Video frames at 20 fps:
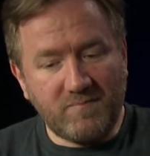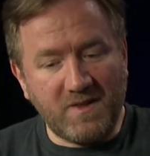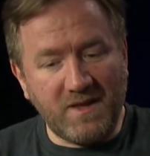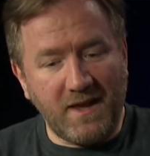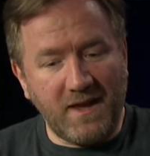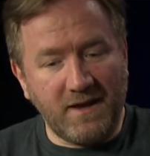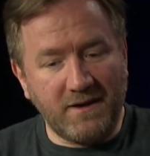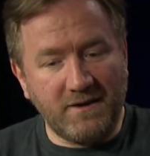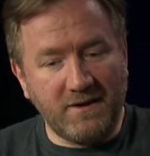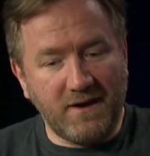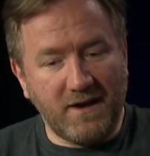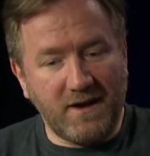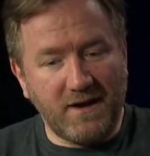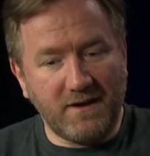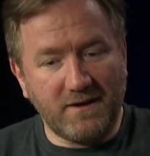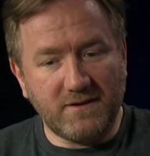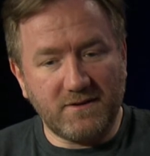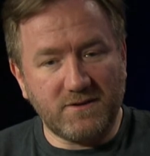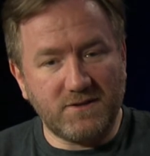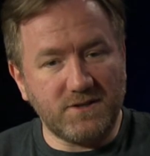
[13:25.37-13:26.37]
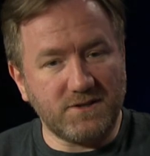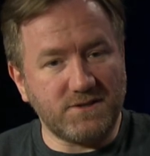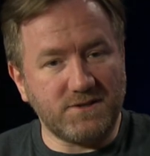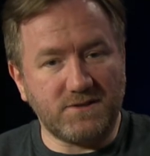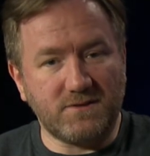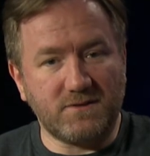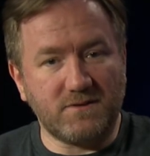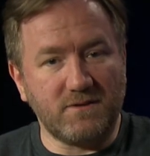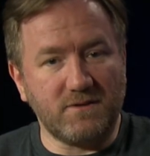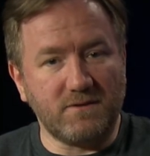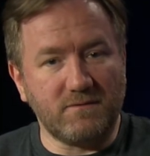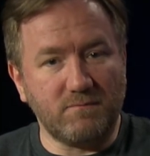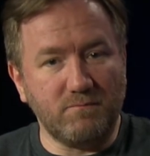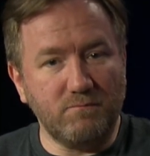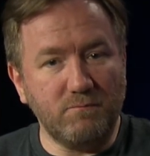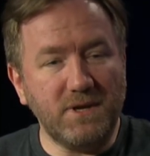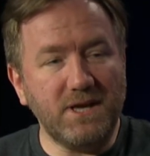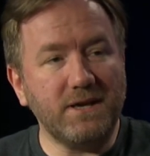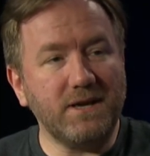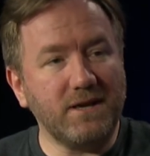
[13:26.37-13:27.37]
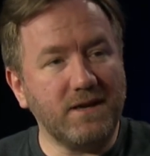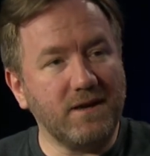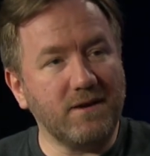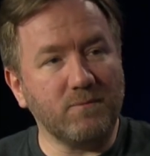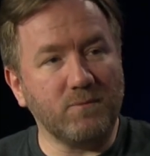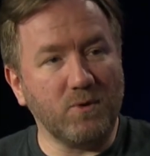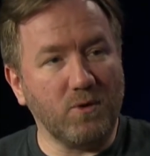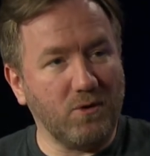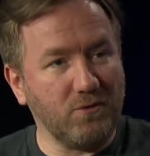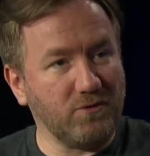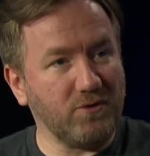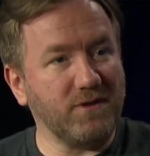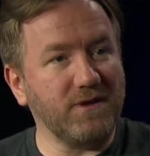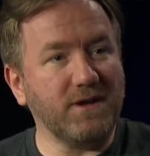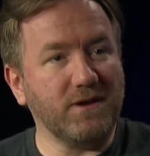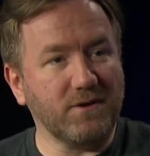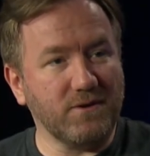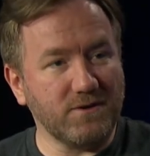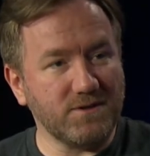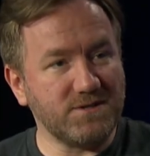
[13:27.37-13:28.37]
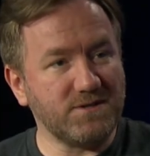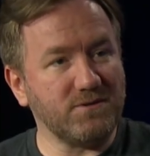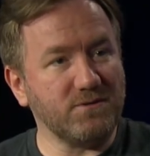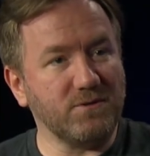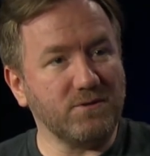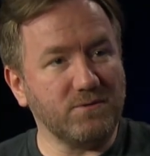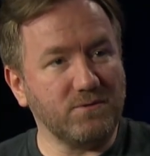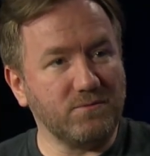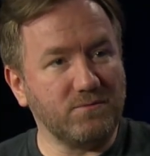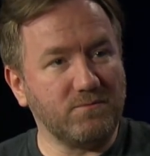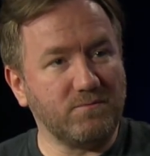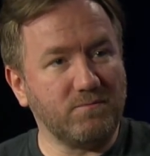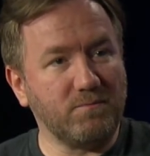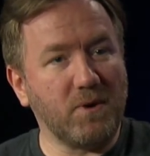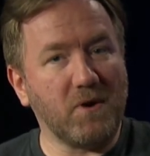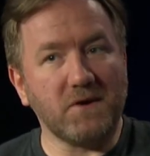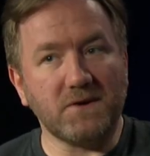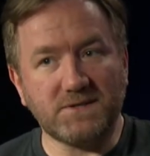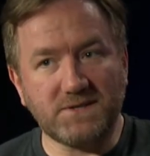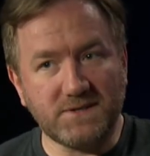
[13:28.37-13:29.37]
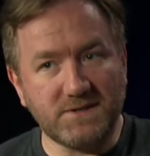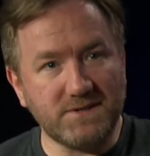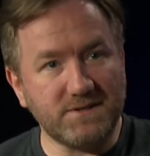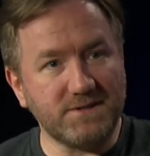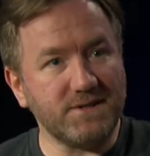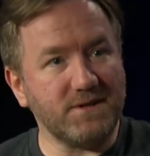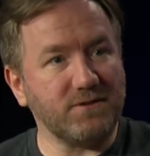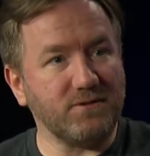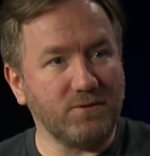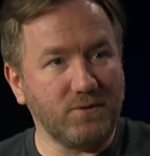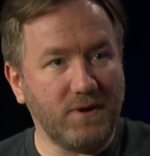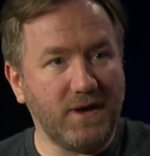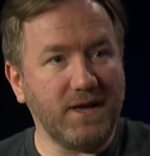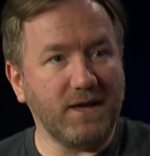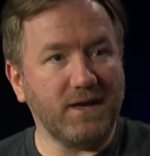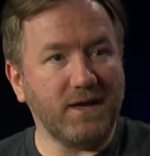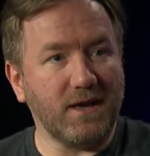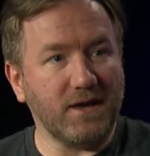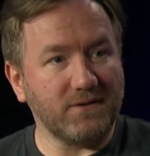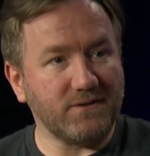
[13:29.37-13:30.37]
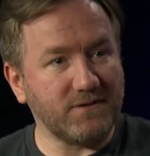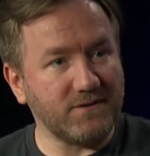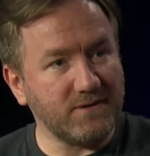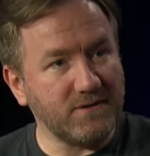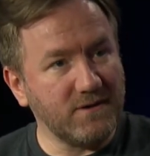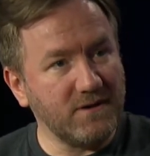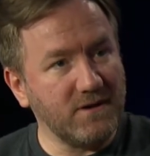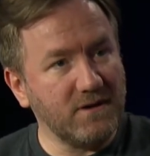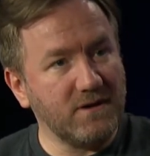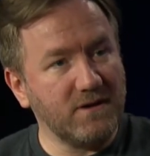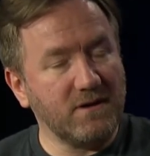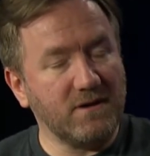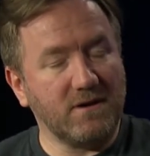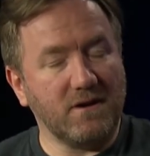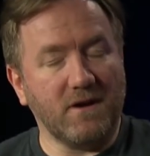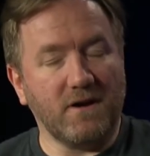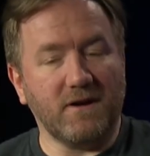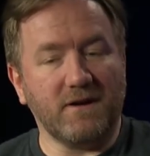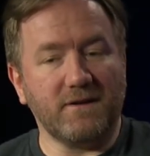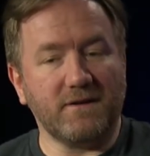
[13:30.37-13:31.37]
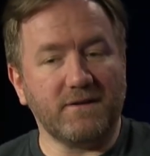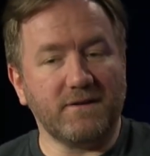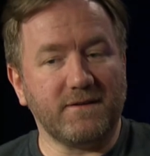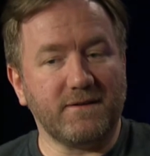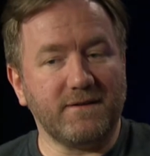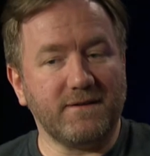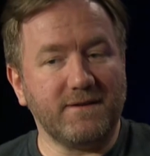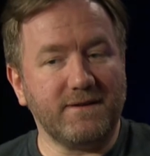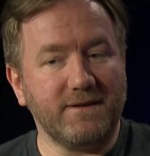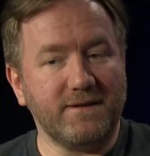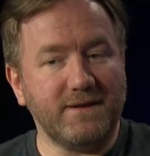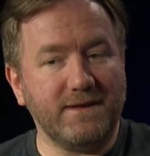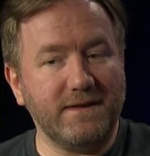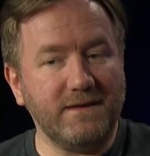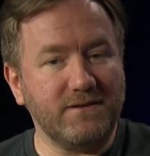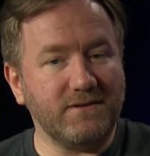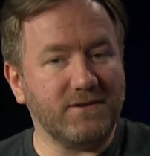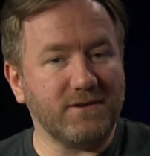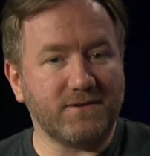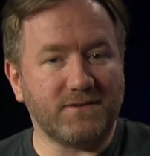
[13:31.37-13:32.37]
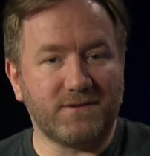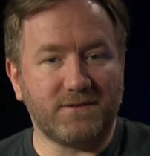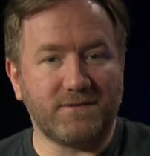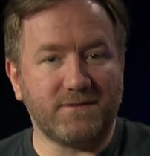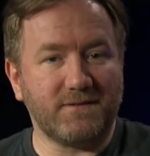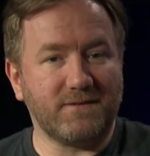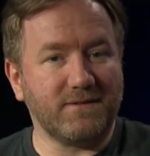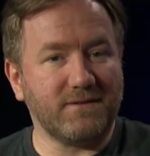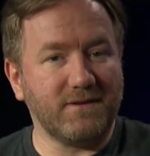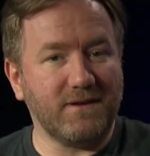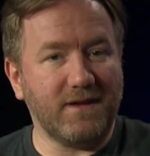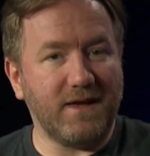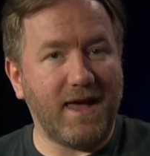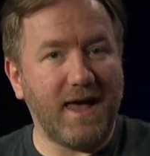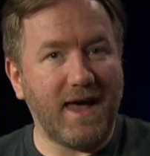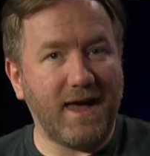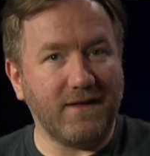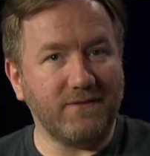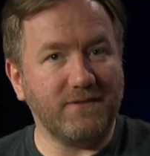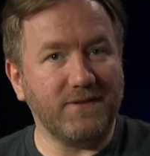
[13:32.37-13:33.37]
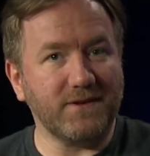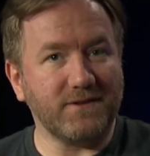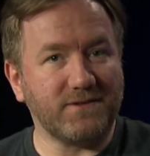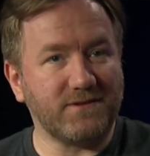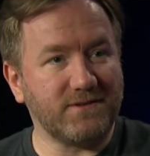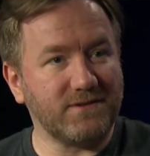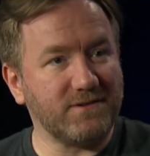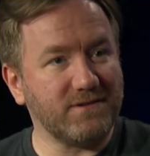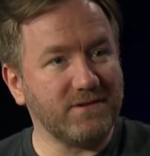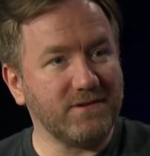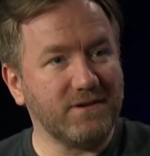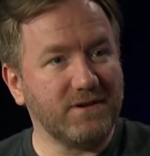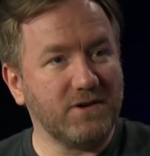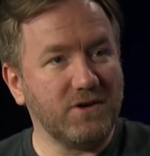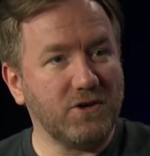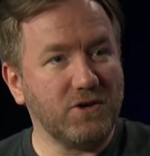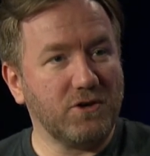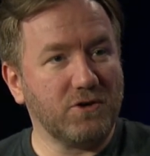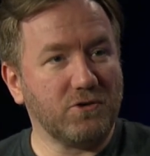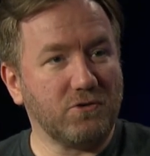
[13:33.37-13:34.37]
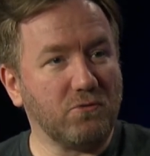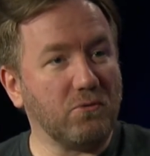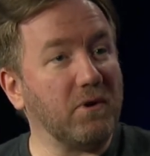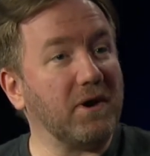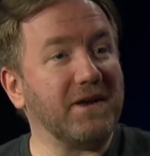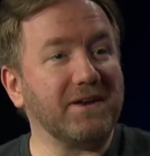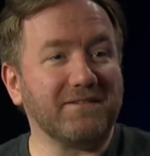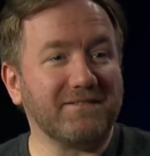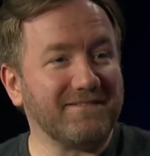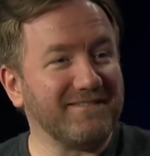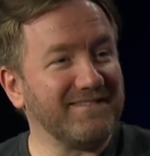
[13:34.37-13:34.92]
And uh, just meeting him over the years through Parsons and through AES, uh, he just had this great,